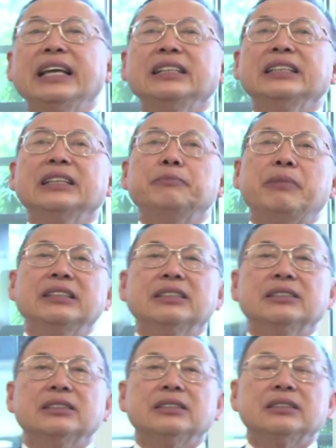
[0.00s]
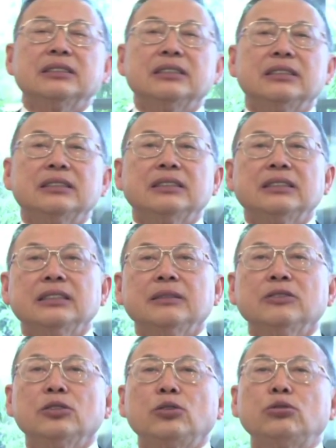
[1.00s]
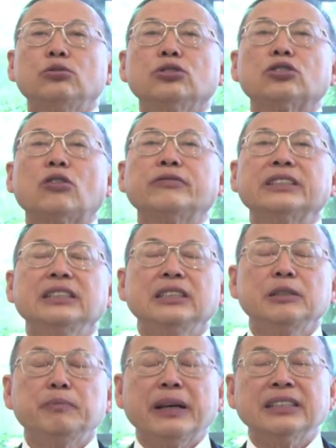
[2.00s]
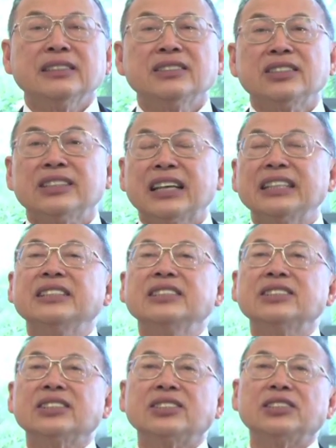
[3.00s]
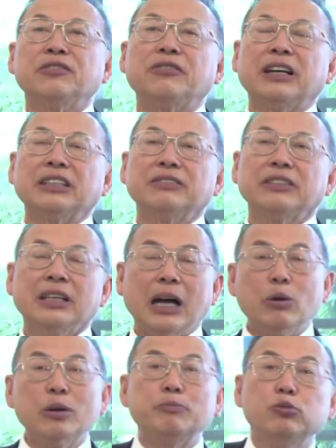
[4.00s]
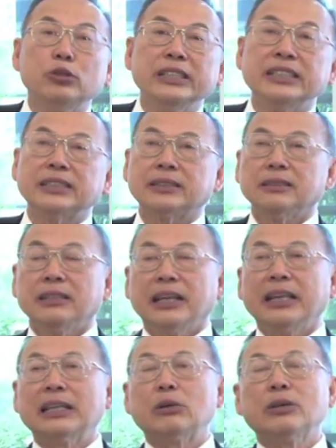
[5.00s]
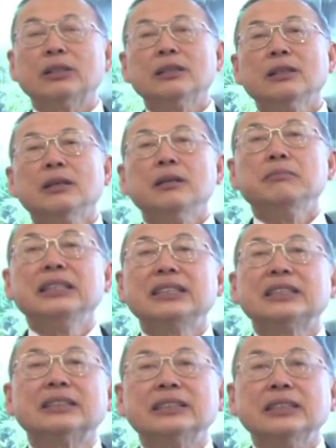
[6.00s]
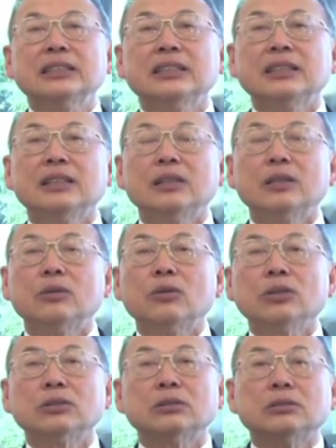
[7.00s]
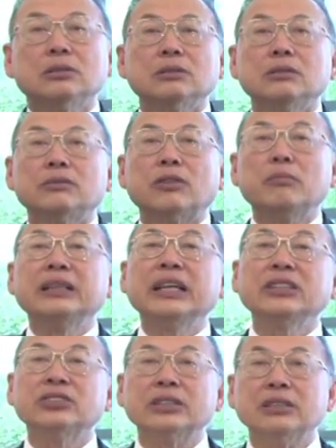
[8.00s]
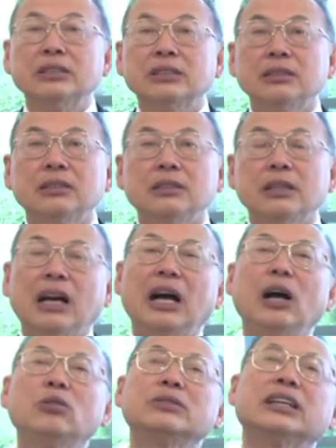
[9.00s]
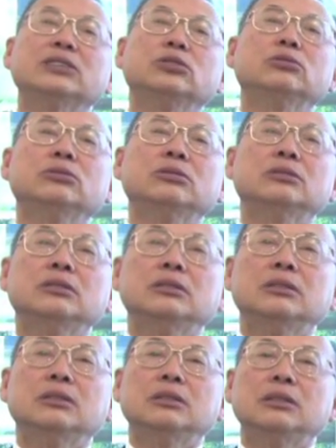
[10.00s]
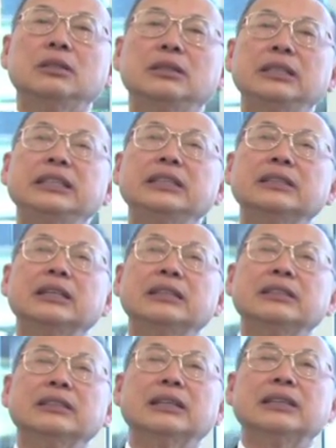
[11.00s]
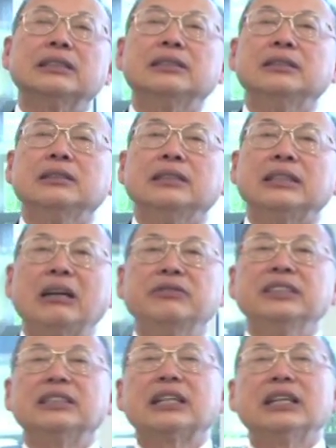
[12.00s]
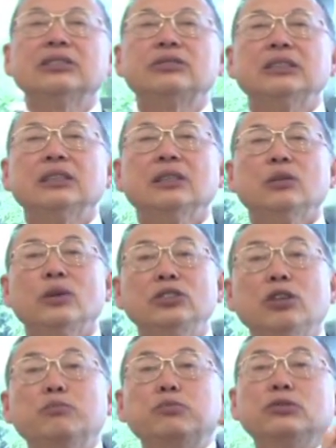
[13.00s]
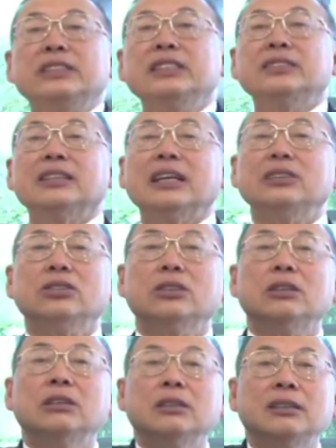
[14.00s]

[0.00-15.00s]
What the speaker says: gained independence, true sovereign independence in 1965, our police and our military was from Malaysia. How can you lead and govern a country when your police and your